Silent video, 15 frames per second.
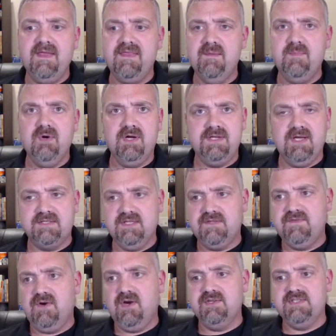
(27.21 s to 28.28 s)
than the book does
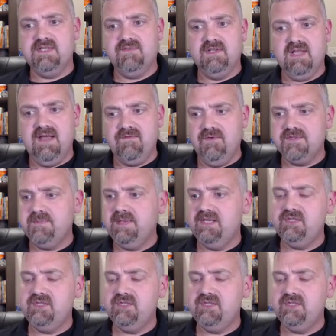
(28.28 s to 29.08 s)
as far as the different levels.